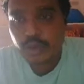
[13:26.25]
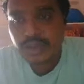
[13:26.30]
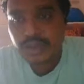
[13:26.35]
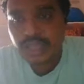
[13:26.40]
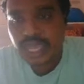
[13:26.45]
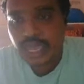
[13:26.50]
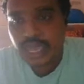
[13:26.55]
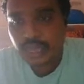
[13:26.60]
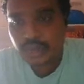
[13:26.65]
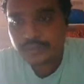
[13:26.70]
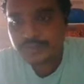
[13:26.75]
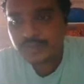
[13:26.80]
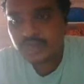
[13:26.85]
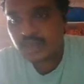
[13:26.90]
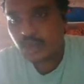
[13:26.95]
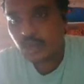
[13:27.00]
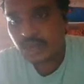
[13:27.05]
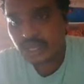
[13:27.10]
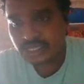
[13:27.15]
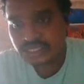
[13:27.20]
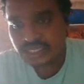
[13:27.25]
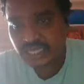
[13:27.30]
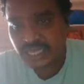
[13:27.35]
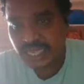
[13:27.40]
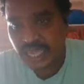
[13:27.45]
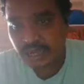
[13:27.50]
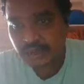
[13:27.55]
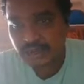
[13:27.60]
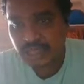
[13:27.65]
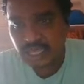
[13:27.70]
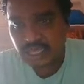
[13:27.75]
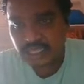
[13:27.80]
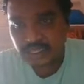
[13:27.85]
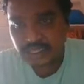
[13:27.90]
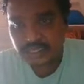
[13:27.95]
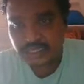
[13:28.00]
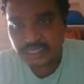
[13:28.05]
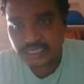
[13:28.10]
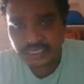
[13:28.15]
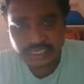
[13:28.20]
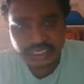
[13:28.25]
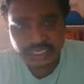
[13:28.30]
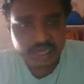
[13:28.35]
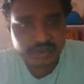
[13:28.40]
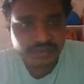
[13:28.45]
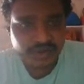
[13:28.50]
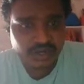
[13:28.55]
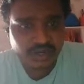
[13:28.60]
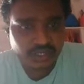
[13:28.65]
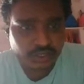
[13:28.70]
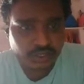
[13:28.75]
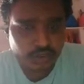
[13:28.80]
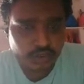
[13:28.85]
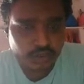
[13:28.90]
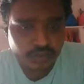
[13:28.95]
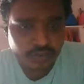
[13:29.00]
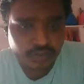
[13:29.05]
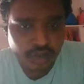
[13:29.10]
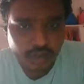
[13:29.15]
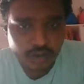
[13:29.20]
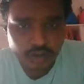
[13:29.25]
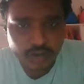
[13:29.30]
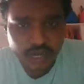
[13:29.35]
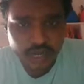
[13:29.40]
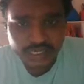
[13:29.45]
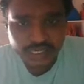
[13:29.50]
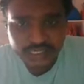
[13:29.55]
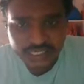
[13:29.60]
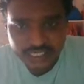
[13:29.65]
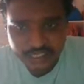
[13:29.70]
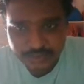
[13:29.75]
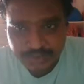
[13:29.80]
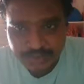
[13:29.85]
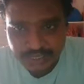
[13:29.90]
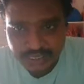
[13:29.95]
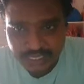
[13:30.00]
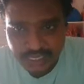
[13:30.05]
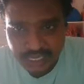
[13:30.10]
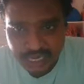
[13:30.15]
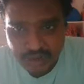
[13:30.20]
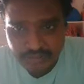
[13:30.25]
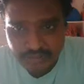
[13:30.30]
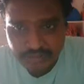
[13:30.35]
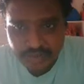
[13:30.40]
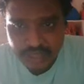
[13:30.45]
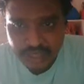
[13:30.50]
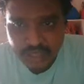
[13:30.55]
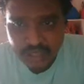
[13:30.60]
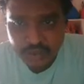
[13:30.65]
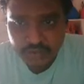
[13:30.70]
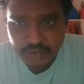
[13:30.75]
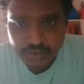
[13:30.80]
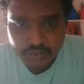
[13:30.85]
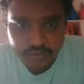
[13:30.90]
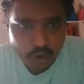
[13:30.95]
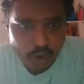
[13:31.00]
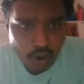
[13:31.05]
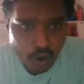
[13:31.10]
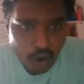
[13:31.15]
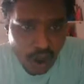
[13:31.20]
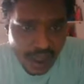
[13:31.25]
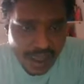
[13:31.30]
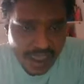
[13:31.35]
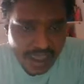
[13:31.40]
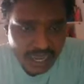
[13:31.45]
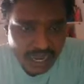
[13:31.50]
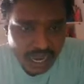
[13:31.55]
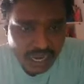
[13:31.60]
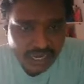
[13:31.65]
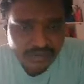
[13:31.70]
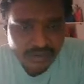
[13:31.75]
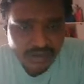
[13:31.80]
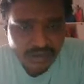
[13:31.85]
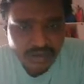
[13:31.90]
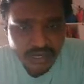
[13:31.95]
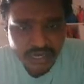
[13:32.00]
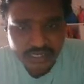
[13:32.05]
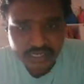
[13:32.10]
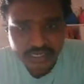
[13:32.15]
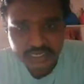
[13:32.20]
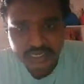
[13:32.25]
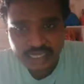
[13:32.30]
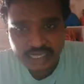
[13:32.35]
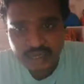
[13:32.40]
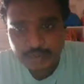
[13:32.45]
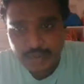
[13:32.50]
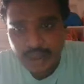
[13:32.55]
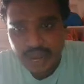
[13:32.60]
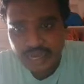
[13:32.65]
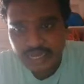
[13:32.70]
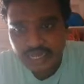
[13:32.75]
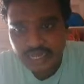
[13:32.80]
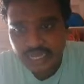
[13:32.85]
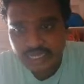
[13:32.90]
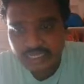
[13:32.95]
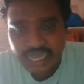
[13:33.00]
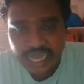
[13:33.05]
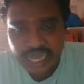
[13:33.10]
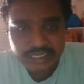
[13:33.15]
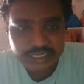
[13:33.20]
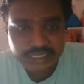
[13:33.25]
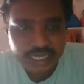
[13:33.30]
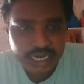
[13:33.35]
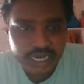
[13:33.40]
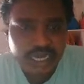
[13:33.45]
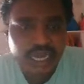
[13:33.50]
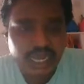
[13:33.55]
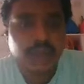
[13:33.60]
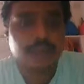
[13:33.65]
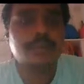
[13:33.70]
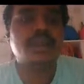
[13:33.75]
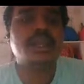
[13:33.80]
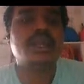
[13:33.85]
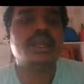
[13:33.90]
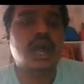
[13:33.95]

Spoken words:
blowing air. Okay, see here. This refers to flocculent suspension of so high concentration that particles actually come in